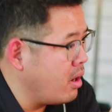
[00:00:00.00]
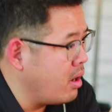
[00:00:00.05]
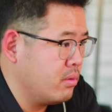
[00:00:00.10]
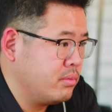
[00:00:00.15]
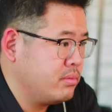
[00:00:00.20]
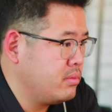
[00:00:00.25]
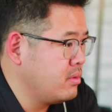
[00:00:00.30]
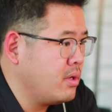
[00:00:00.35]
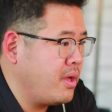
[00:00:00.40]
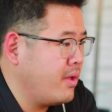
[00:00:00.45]

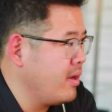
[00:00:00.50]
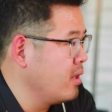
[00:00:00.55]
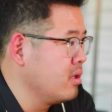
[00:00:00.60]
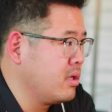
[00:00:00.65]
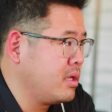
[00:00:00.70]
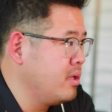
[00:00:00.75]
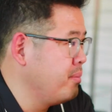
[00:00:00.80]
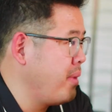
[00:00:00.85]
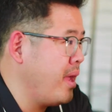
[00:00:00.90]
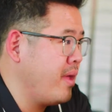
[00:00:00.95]
Oh, you got to
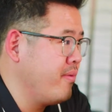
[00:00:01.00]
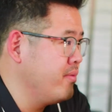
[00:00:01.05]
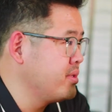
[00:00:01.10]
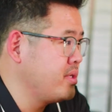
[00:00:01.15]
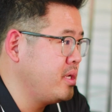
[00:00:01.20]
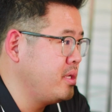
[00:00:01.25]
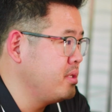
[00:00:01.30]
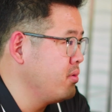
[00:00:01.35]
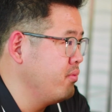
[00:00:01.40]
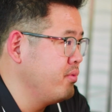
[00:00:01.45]
look in behind the
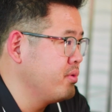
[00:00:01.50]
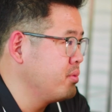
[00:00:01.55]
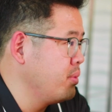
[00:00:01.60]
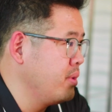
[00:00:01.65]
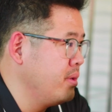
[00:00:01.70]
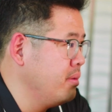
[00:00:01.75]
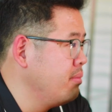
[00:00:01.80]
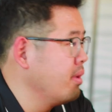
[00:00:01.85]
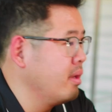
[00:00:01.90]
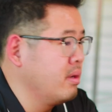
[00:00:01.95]
scenes on this one.
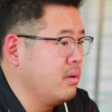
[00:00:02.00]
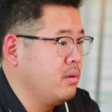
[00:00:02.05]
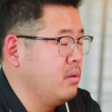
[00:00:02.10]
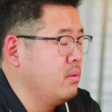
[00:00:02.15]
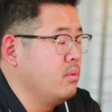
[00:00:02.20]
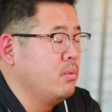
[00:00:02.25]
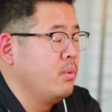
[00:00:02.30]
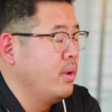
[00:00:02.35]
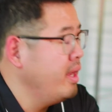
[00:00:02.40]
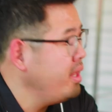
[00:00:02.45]
I'm like,
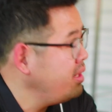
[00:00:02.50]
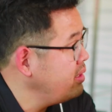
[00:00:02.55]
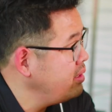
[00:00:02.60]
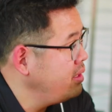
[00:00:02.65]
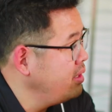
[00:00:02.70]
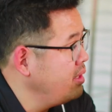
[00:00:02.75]
what?